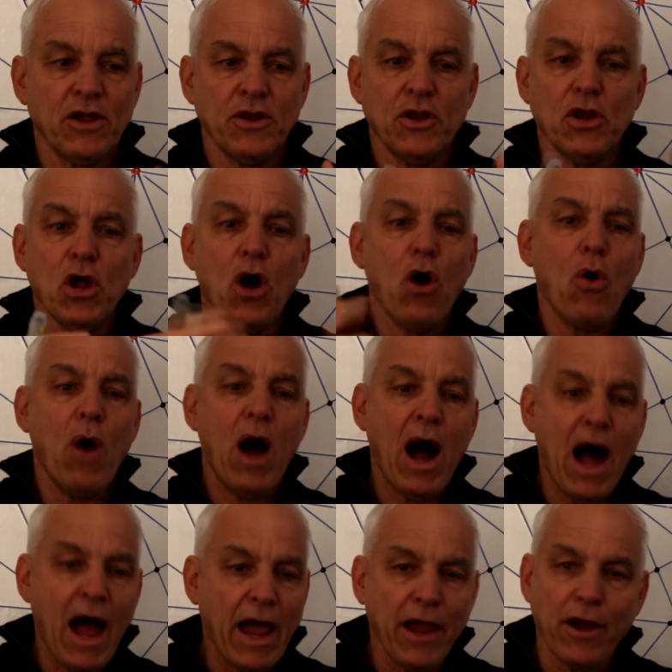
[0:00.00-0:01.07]
no
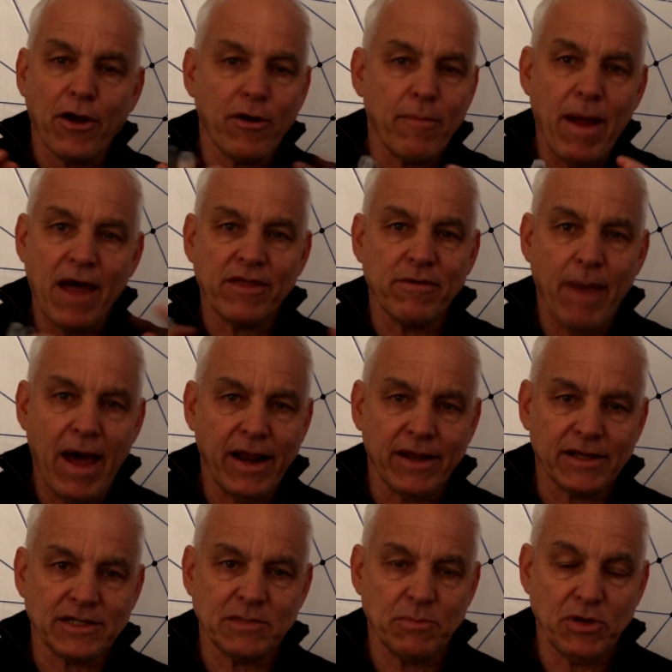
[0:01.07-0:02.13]
higher
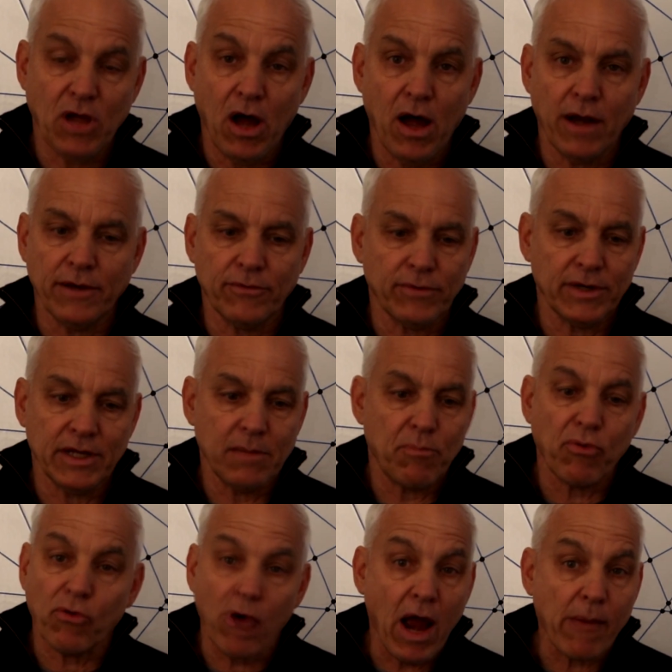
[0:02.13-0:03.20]
mathematics beyond really
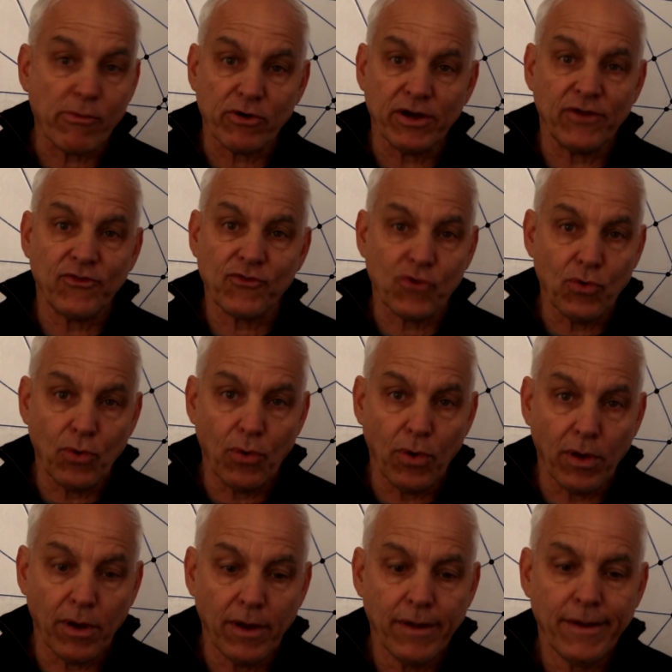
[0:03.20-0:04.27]
primary
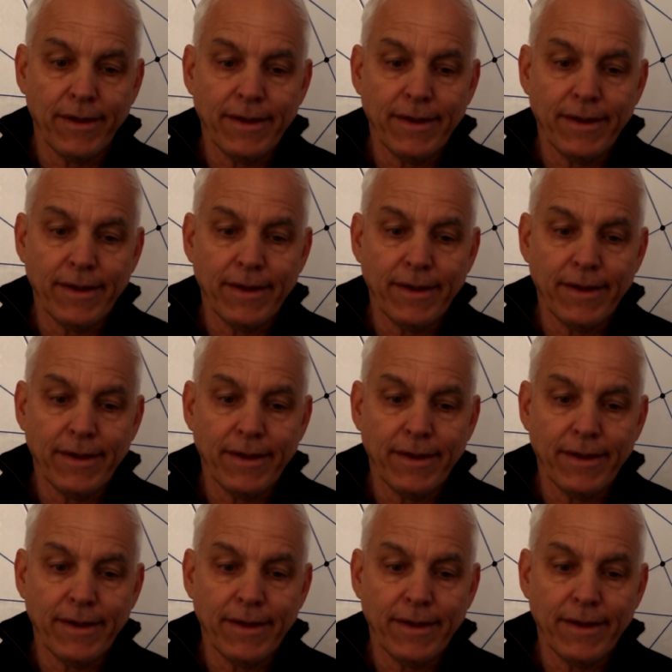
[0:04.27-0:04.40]
school